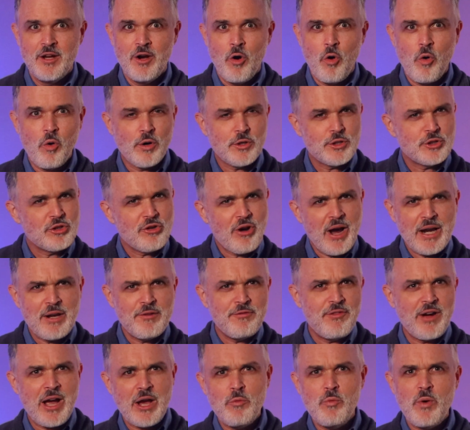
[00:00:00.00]
Or try to
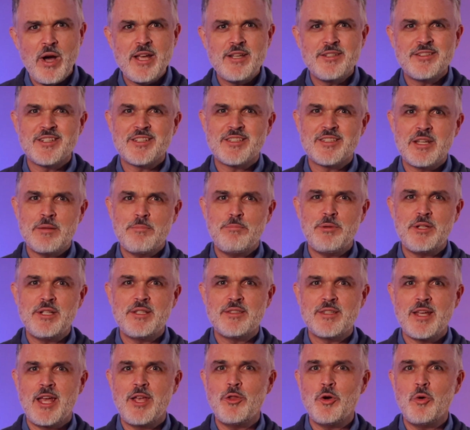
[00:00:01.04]
find ways to simply
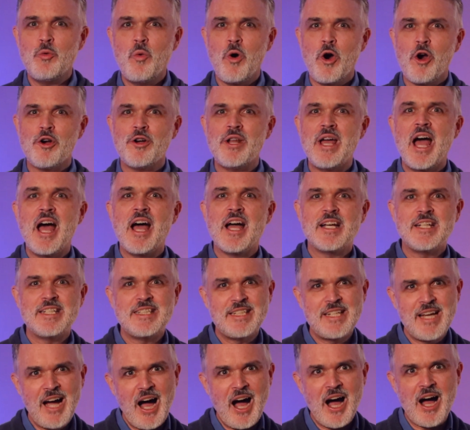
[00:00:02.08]
say the word
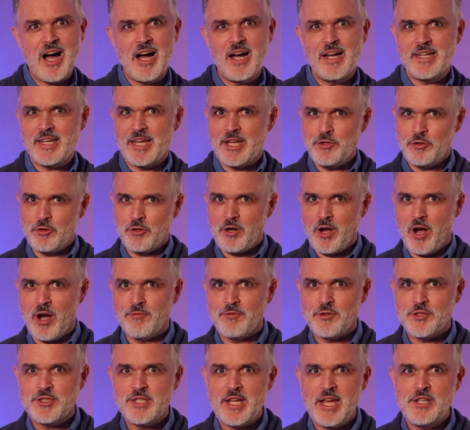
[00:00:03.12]
God in your
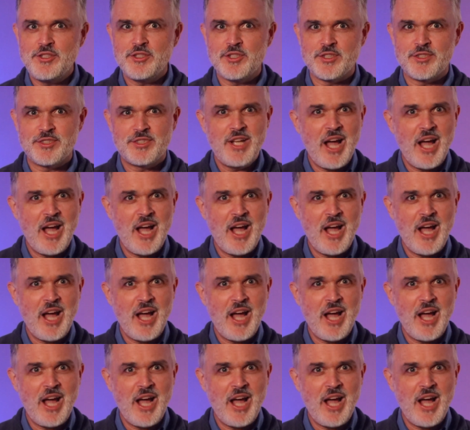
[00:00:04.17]
conversations.